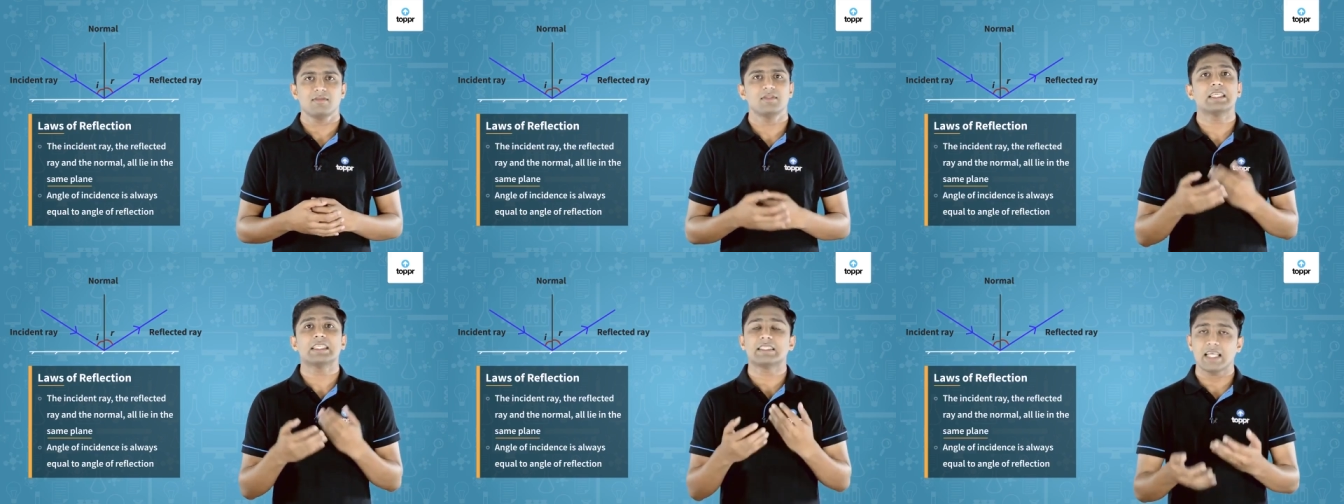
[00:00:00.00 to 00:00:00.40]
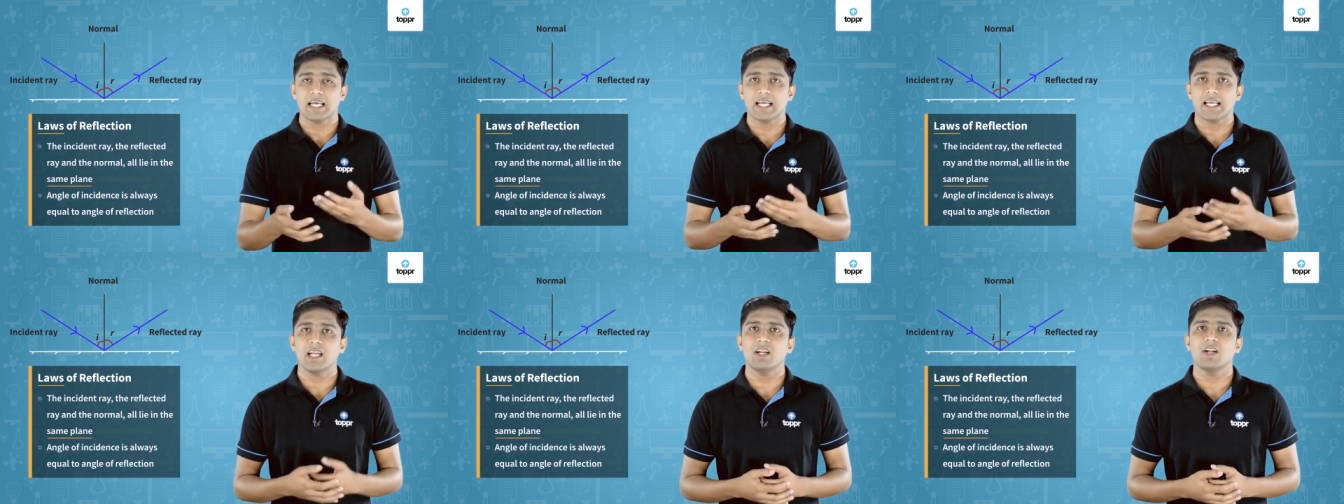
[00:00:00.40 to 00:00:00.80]
The
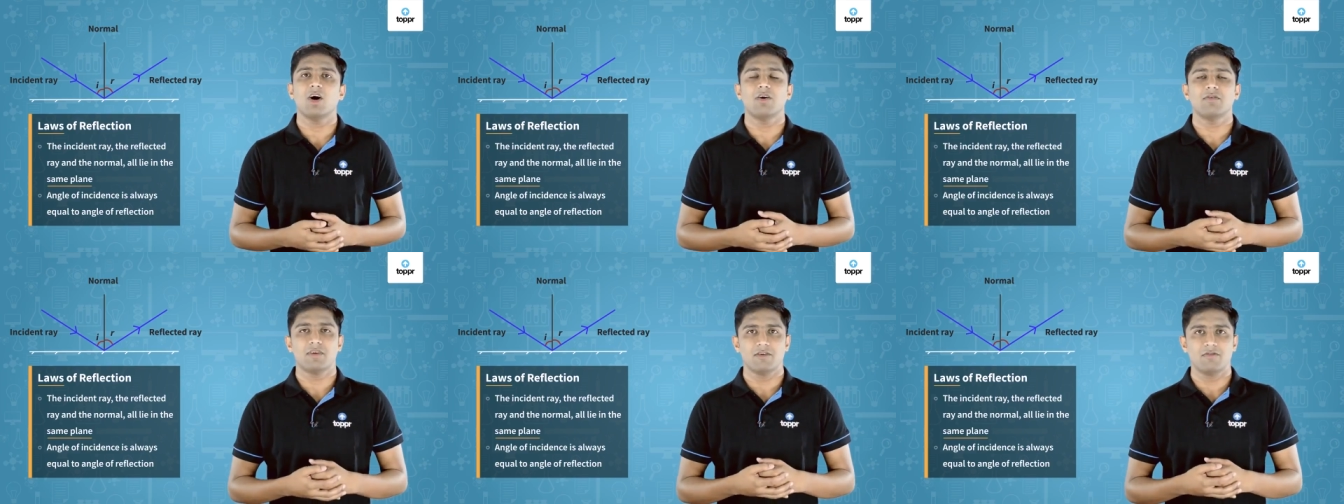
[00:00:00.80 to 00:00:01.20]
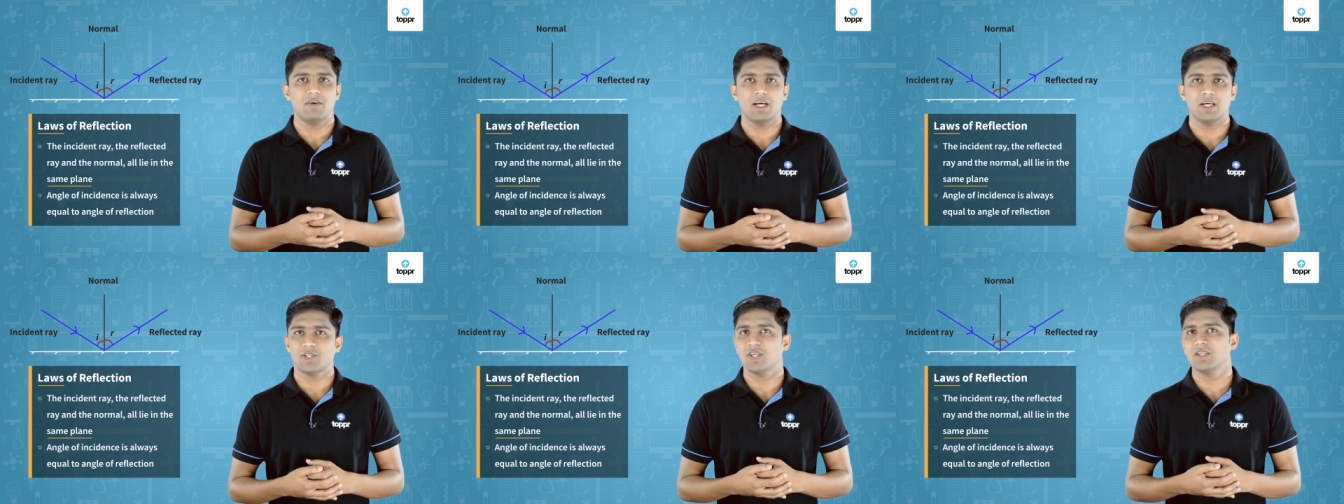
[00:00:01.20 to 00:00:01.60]
second law of
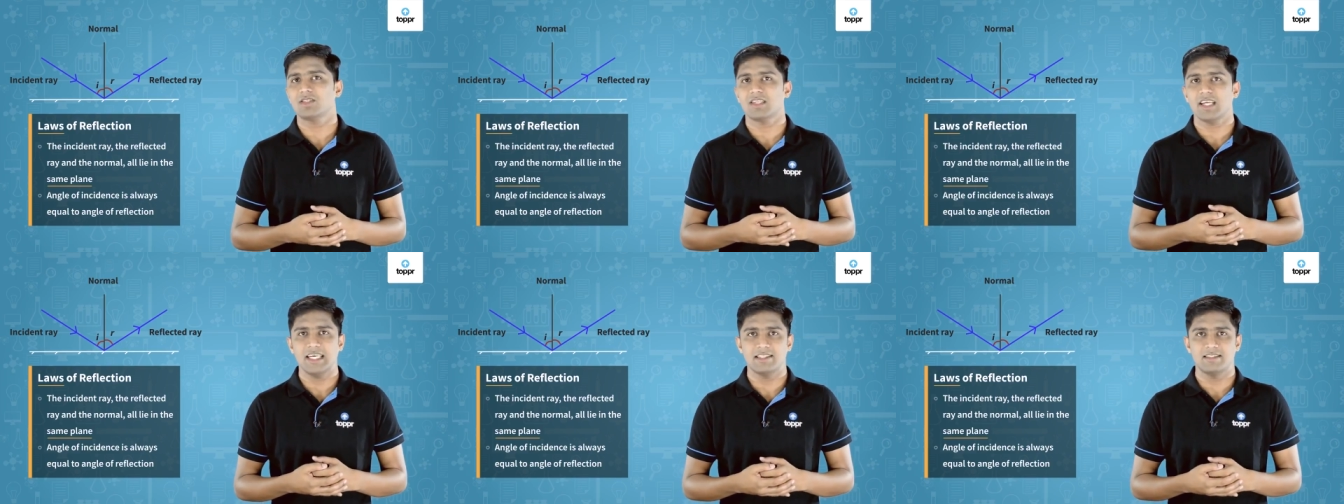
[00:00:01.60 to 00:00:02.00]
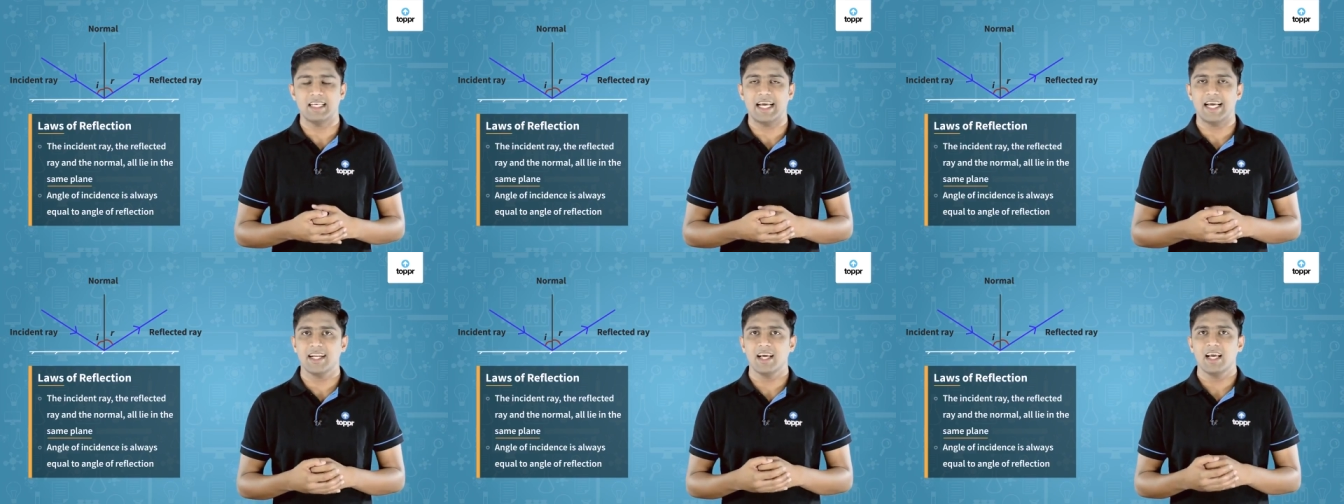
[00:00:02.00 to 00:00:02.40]
reflection states
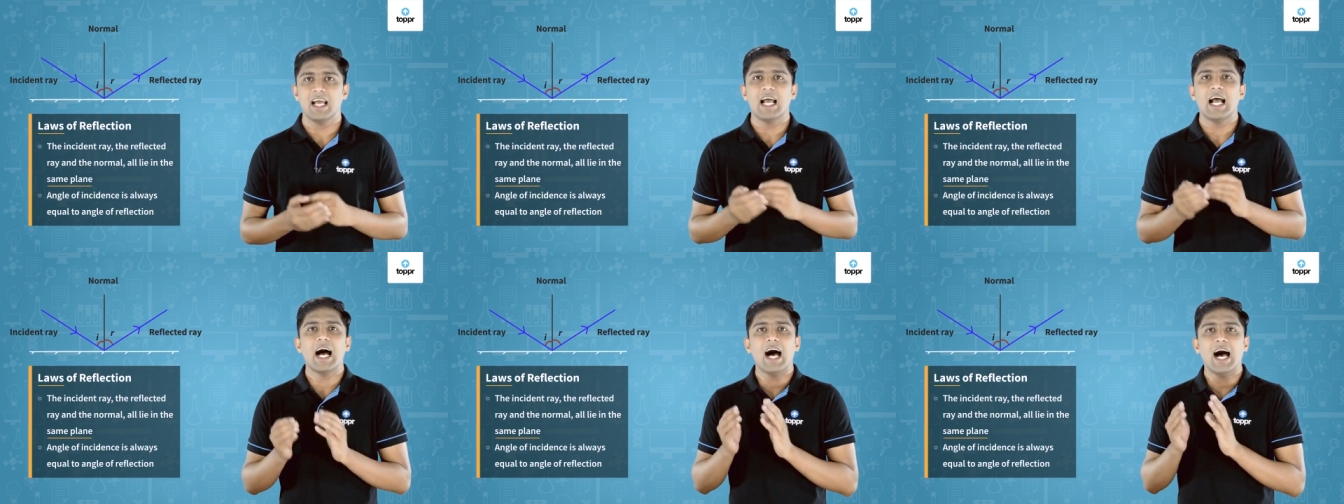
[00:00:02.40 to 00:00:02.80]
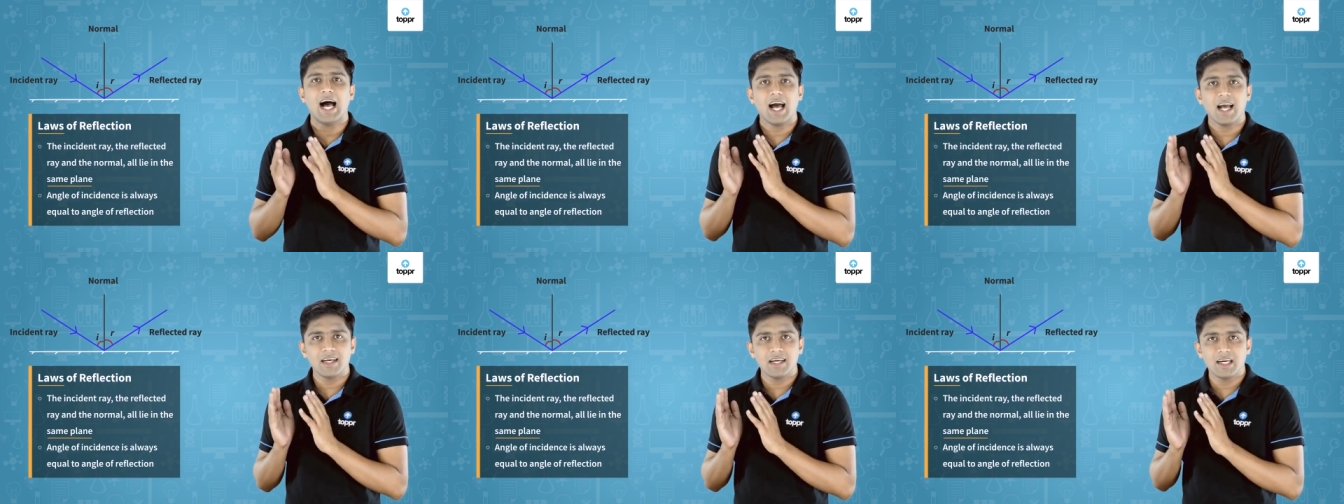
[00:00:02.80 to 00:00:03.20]
that
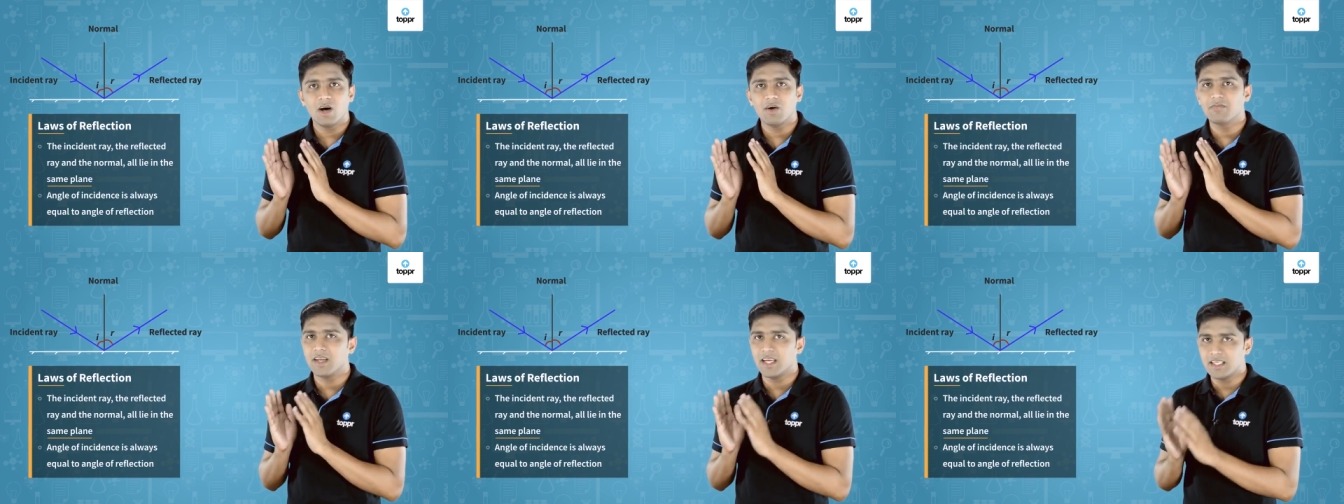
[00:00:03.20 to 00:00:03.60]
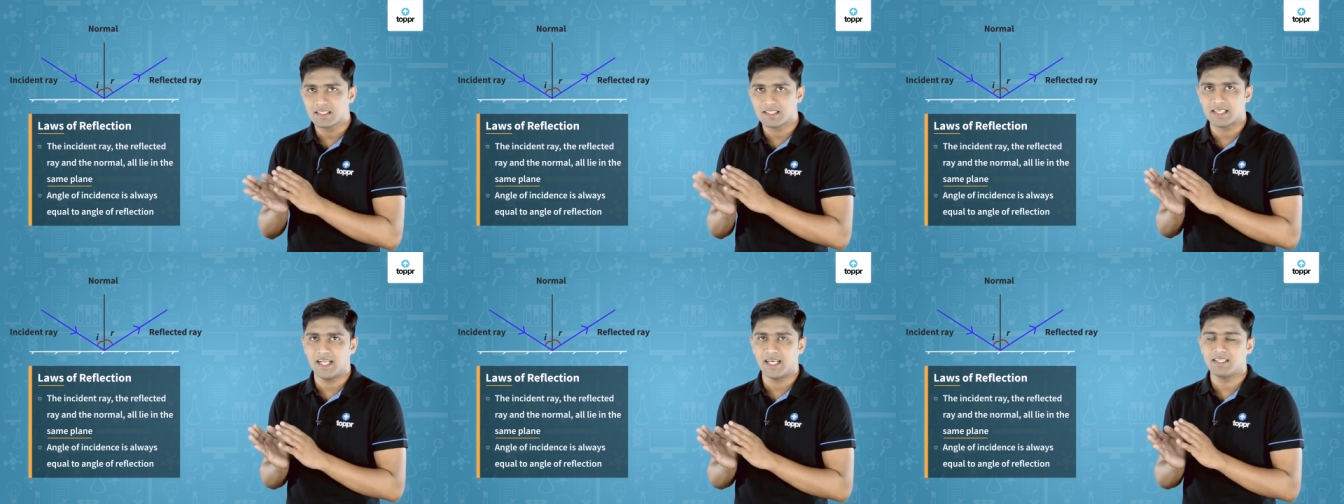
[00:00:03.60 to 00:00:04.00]
angle of
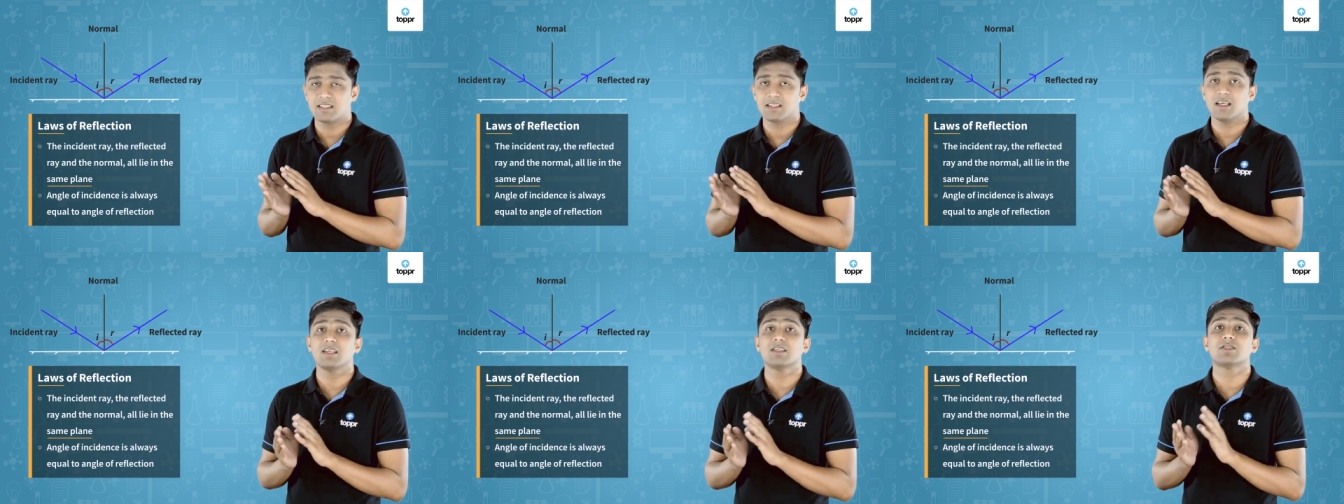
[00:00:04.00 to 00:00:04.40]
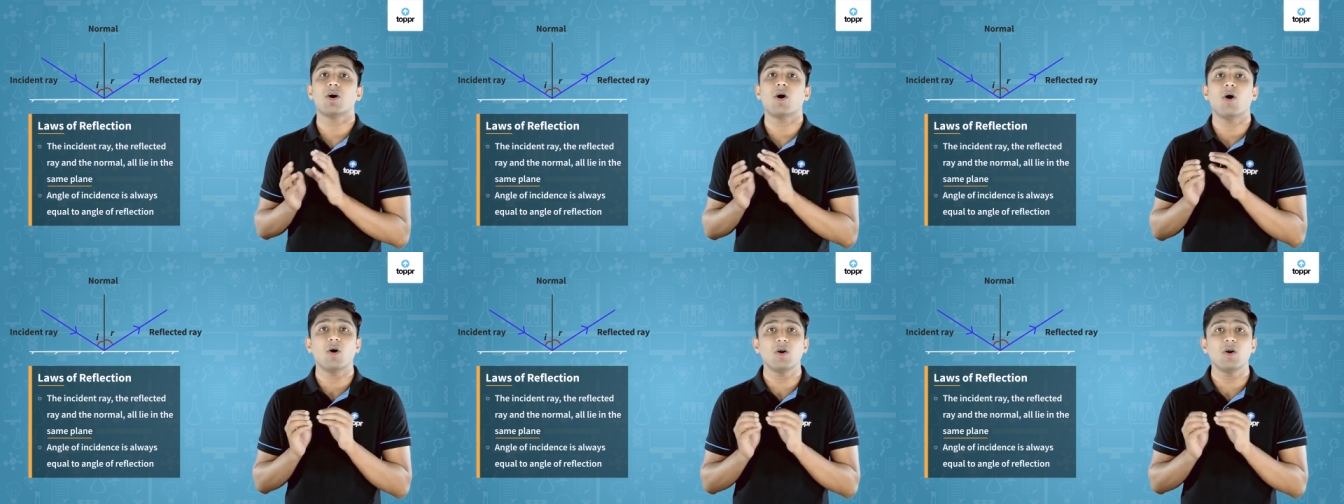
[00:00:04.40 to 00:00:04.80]
incidence is
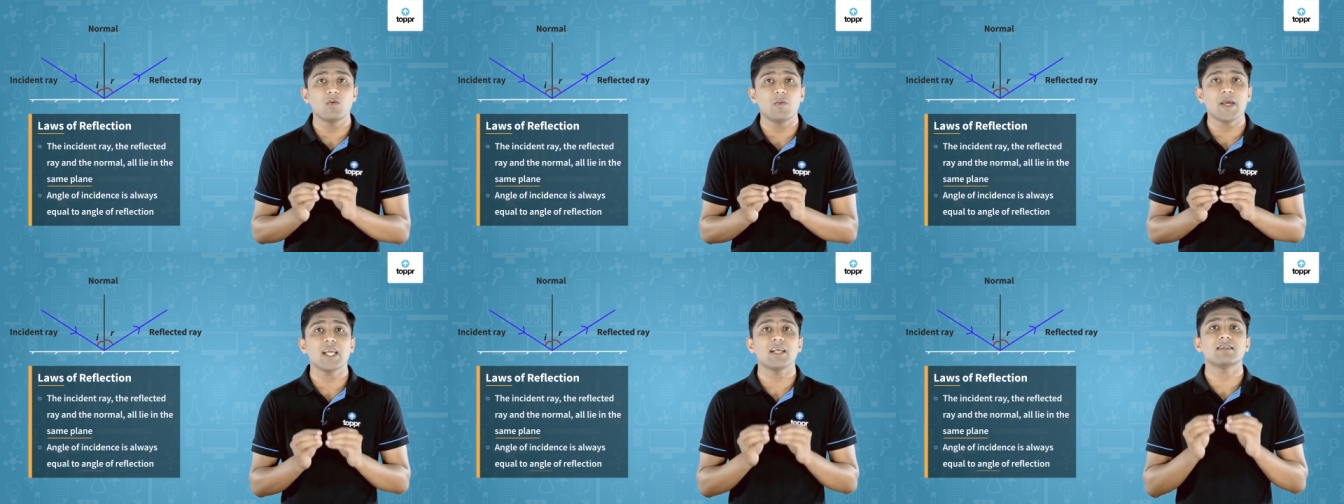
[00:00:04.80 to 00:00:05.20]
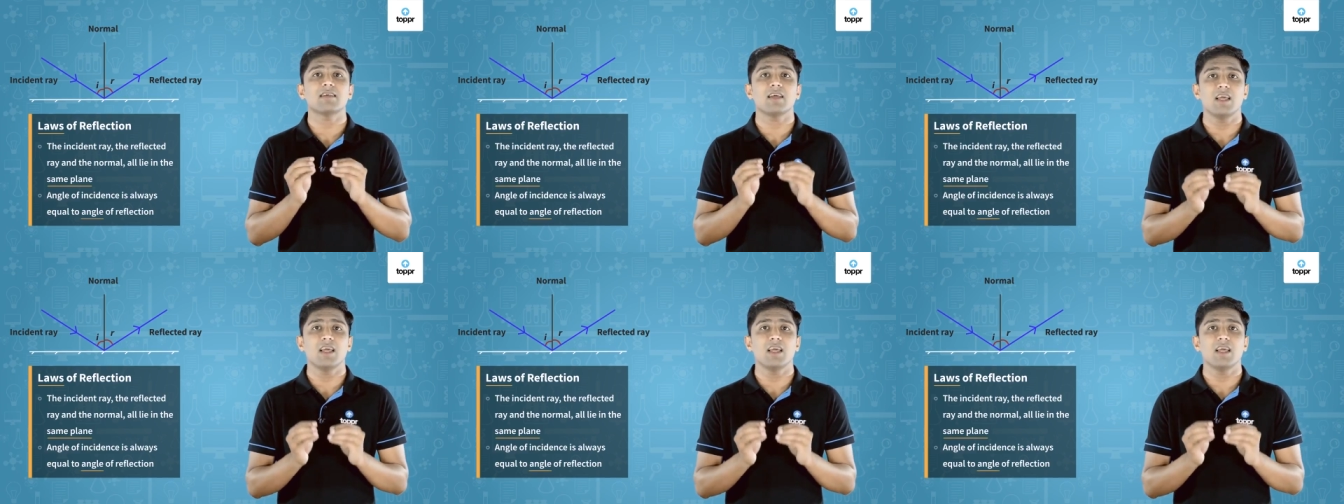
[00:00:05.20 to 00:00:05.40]
always